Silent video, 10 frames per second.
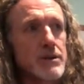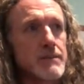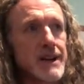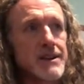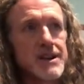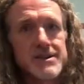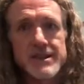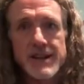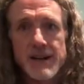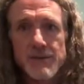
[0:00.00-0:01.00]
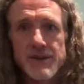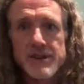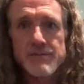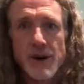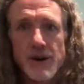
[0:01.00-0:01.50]
My cousin and I were at this
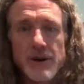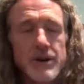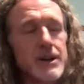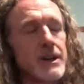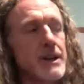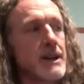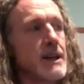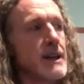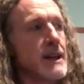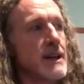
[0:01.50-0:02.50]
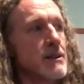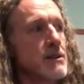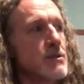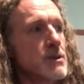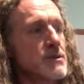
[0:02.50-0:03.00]
bar, and
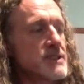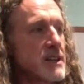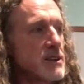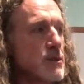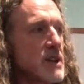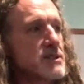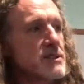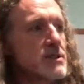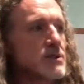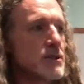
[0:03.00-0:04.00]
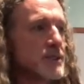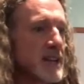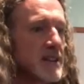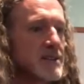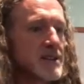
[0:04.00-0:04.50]
we were standing there watching this girl
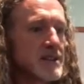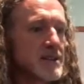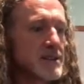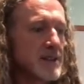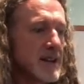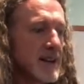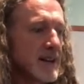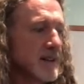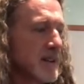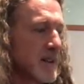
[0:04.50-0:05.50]
dance, and this guy